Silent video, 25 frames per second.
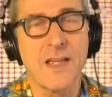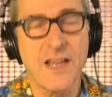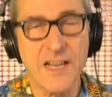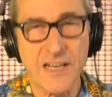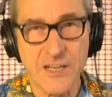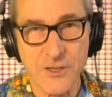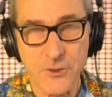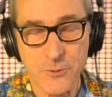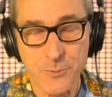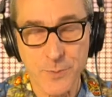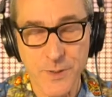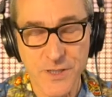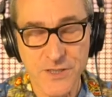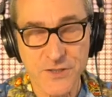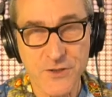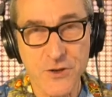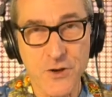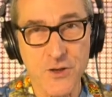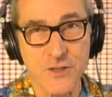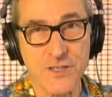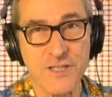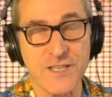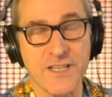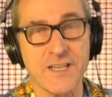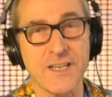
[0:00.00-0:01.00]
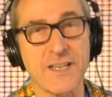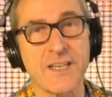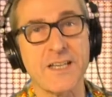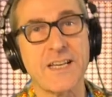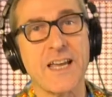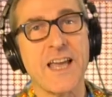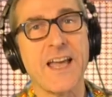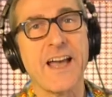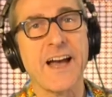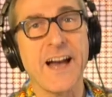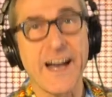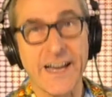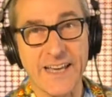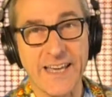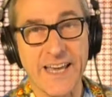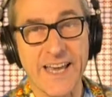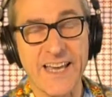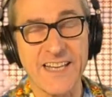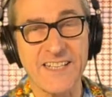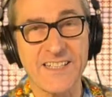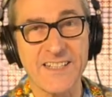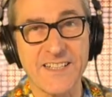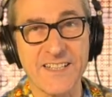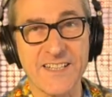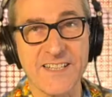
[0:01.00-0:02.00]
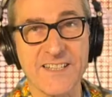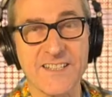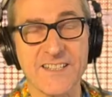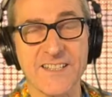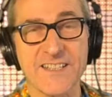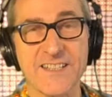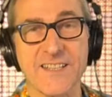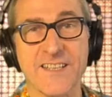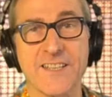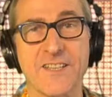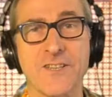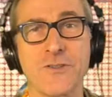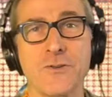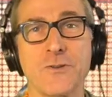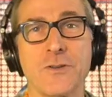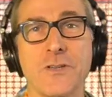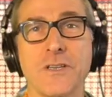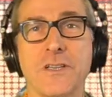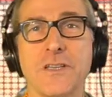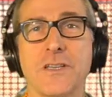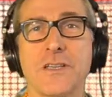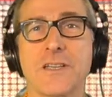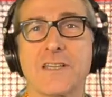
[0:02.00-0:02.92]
Hello, Peter Cox here. Again, nice to see you.